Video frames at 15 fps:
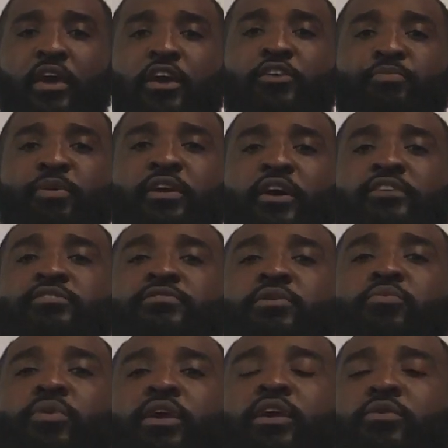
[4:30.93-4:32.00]
is because of the
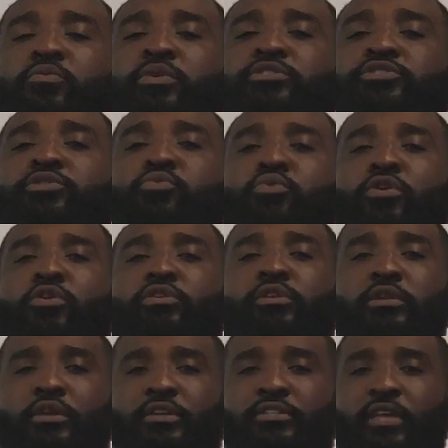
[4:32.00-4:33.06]
way in which the world
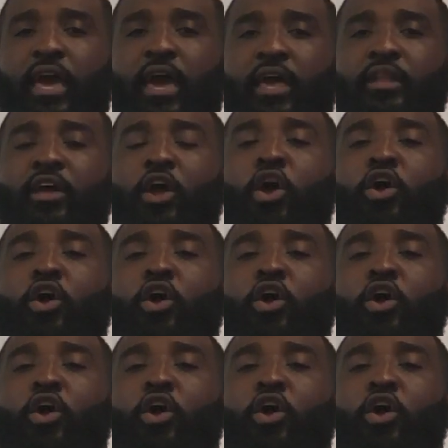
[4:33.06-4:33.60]
looks at